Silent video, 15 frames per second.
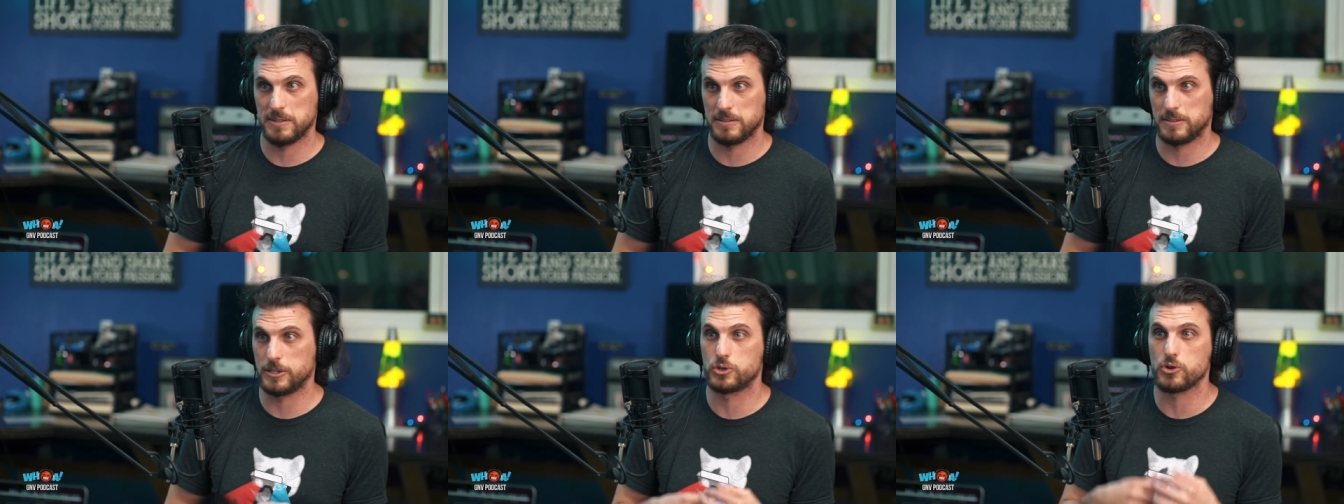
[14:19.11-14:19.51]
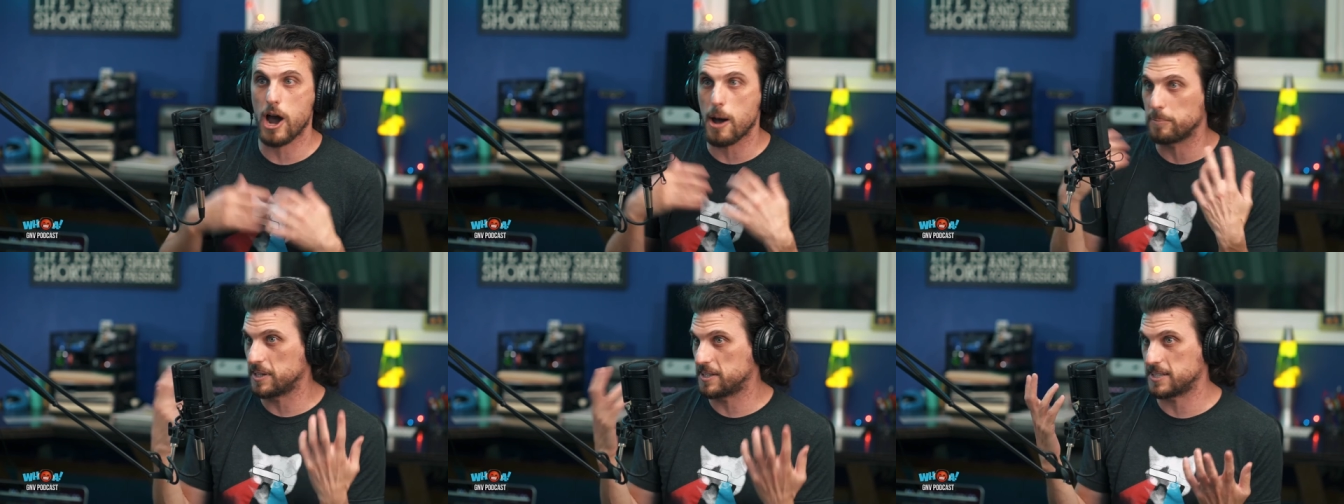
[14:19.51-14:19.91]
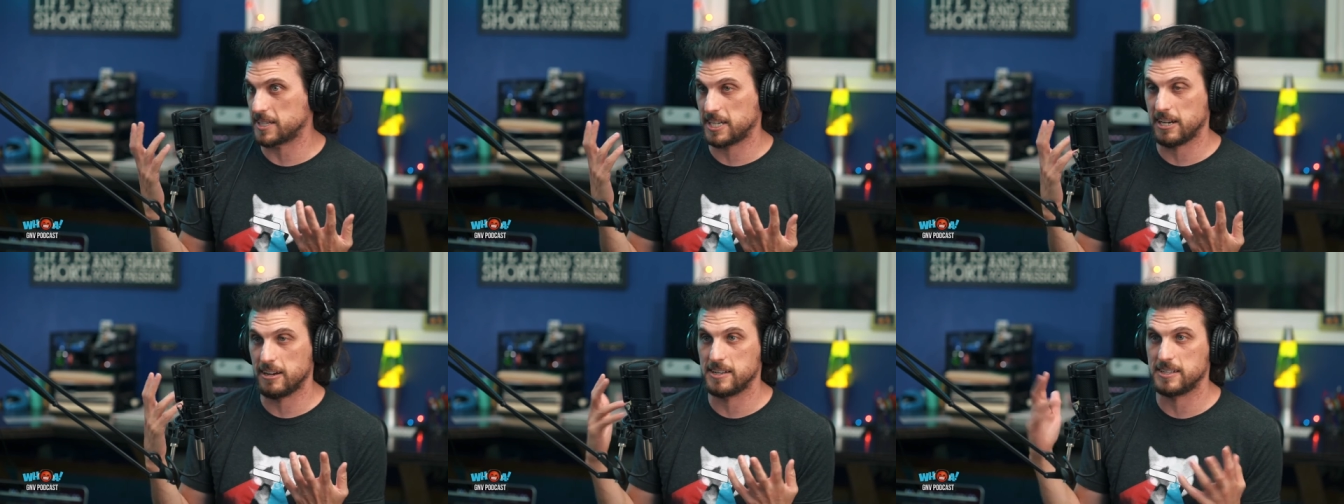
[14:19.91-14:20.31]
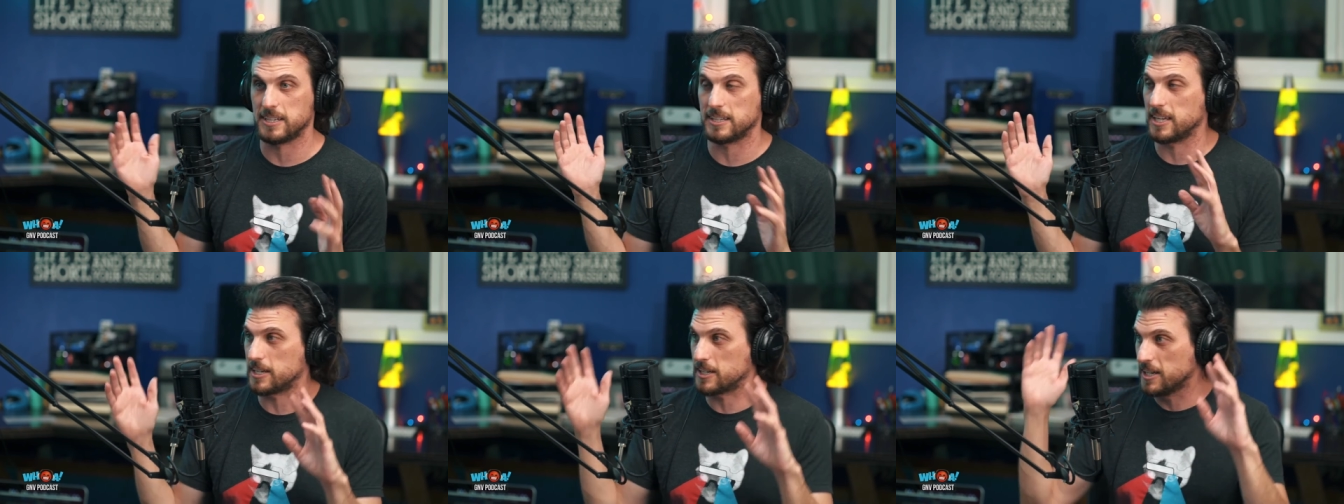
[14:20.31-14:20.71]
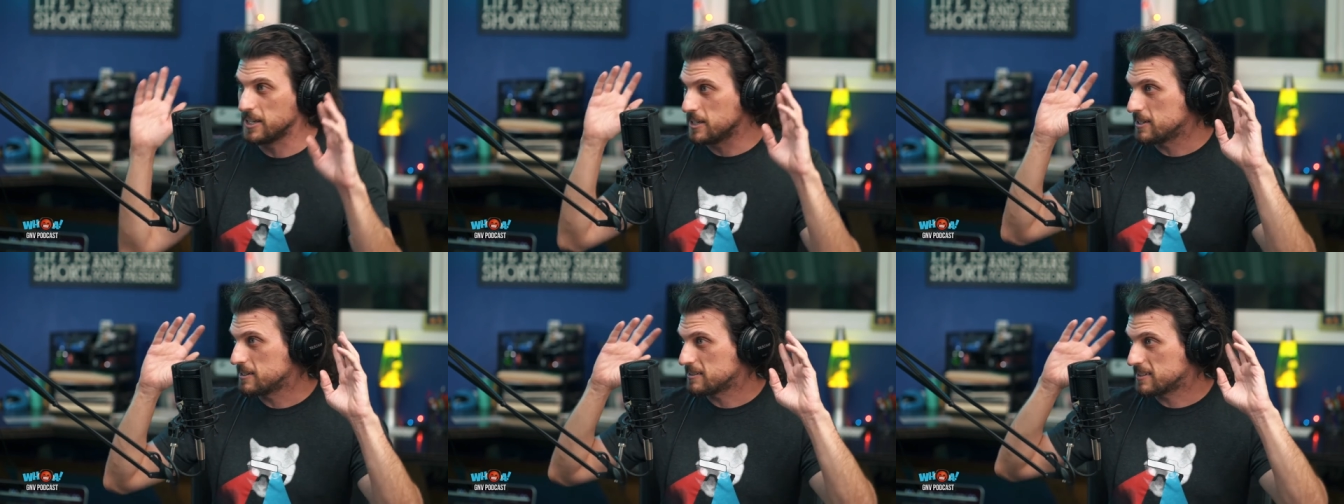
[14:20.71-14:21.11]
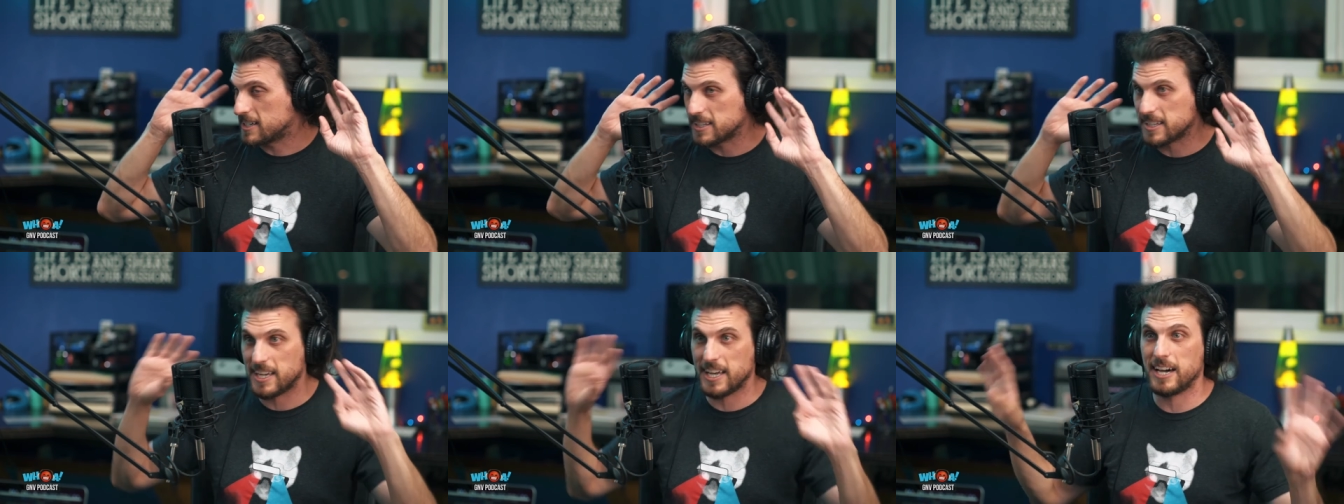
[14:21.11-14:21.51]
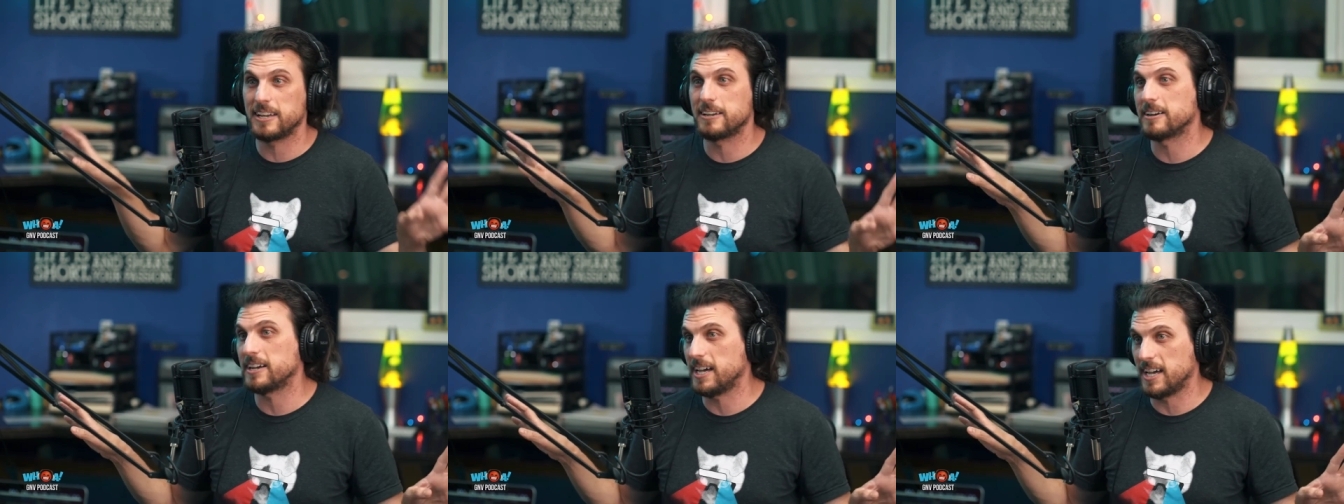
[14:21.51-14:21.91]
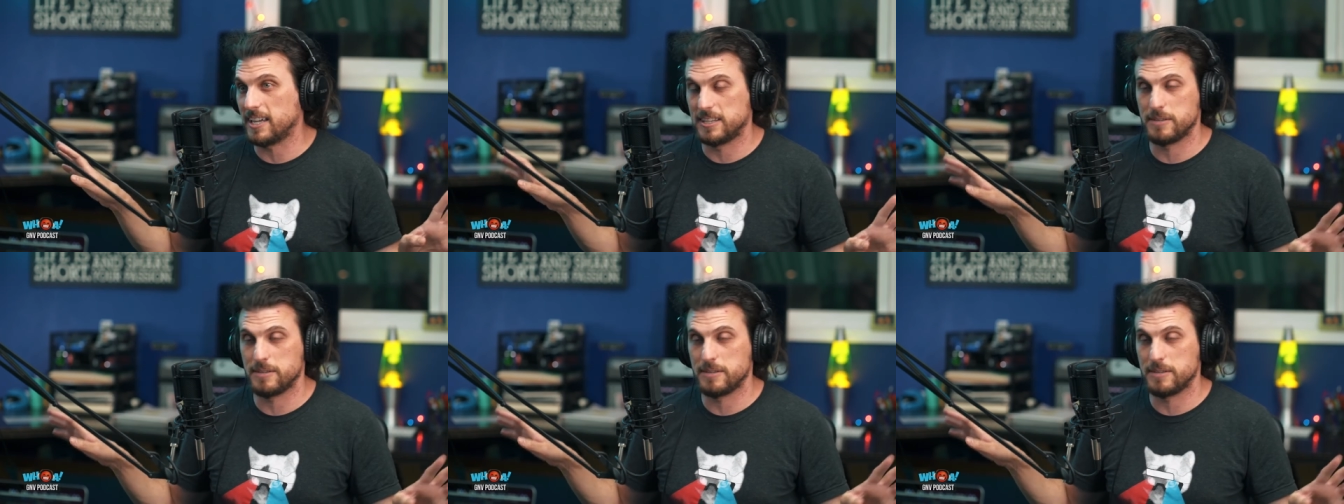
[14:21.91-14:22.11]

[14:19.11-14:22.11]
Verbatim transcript: the droplets that carries it. Like Get that out of your head.